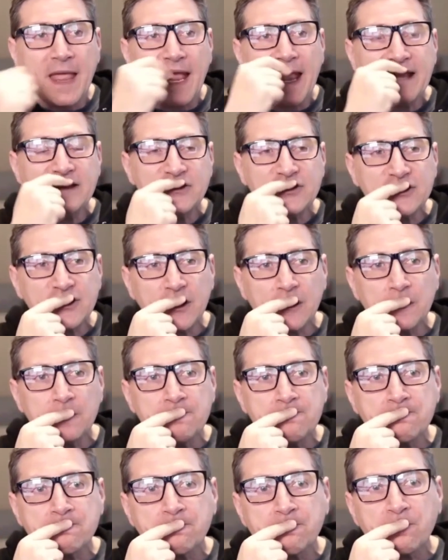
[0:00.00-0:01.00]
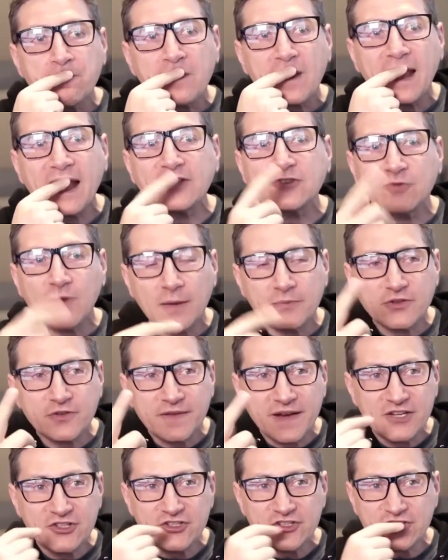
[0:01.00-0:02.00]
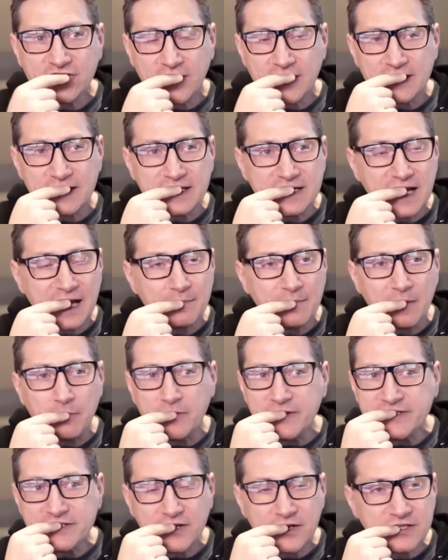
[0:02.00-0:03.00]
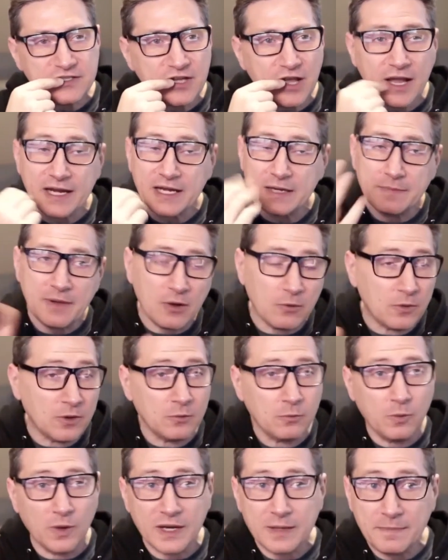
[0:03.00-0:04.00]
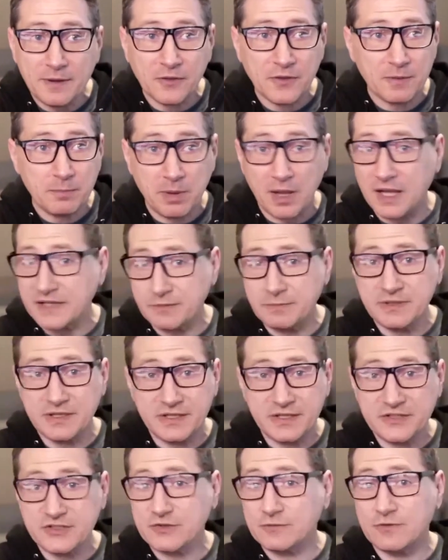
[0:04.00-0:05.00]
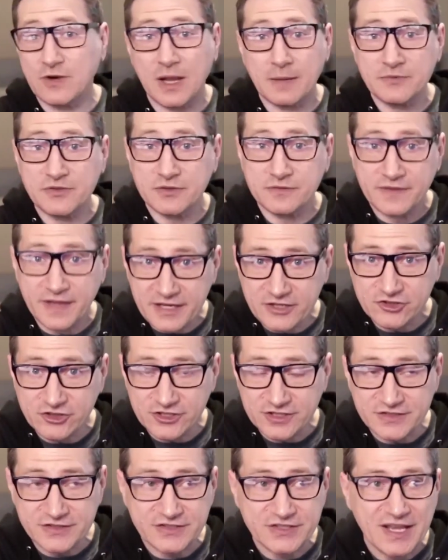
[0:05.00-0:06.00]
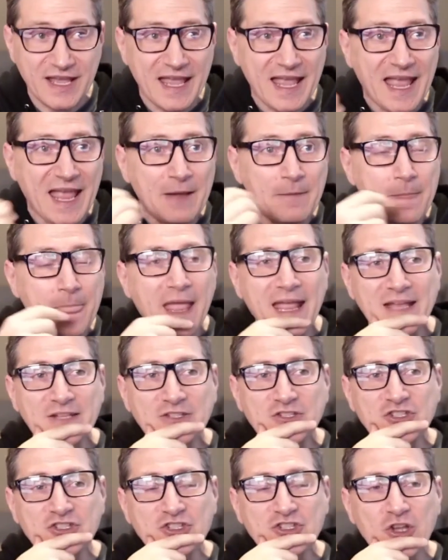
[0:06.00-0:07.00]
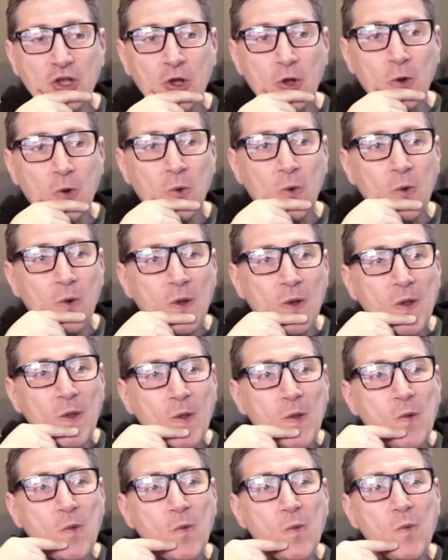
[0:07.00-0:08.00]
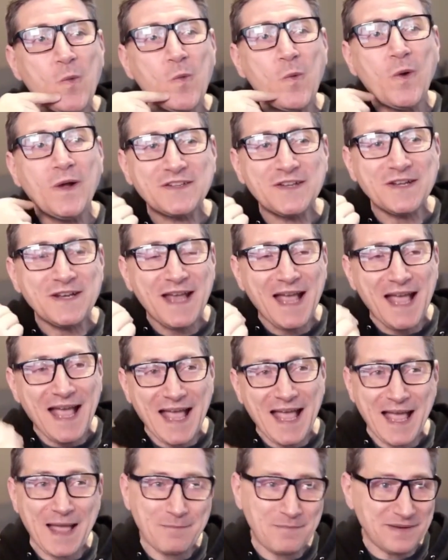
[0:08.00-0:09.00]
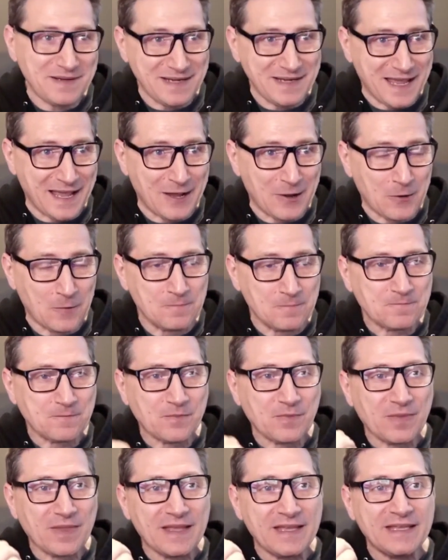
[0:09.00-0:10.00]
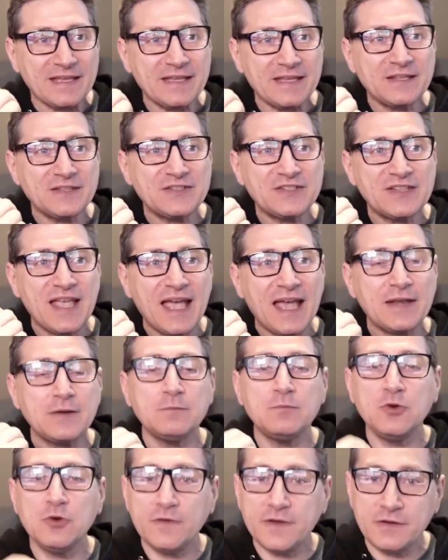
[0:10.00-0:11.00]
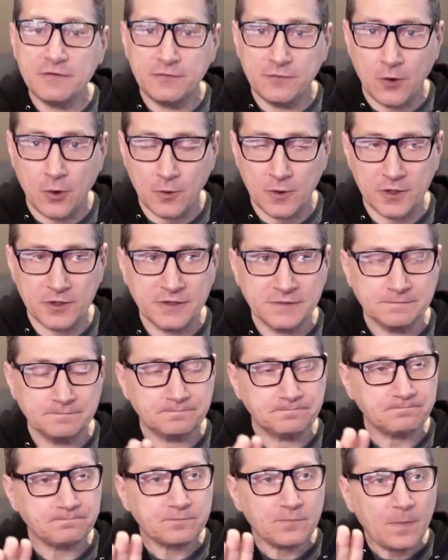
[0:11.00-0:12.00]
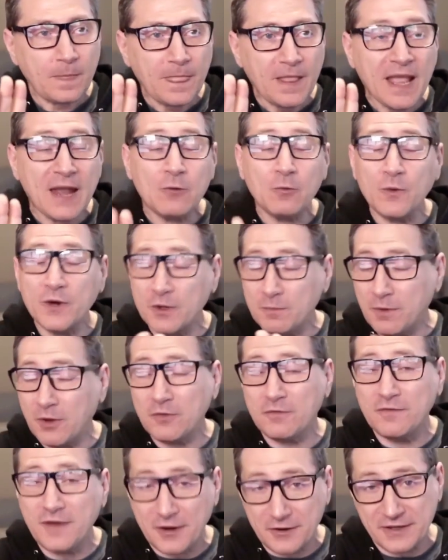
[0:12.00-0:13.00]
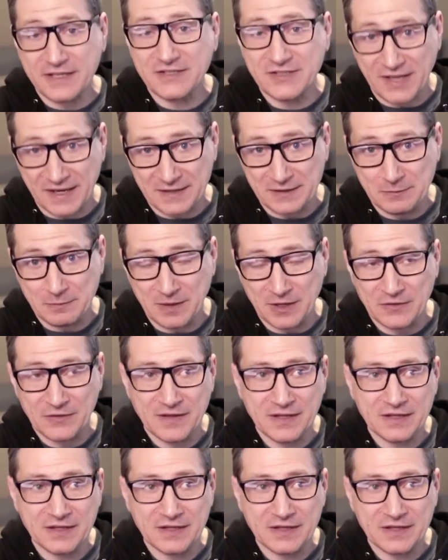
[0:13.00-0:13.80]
And so as Robservations started to come up, we started talking about, well, what about the possibilities of Robservations? And so what's going to happen now is that moving forward, and we are both very excited about this.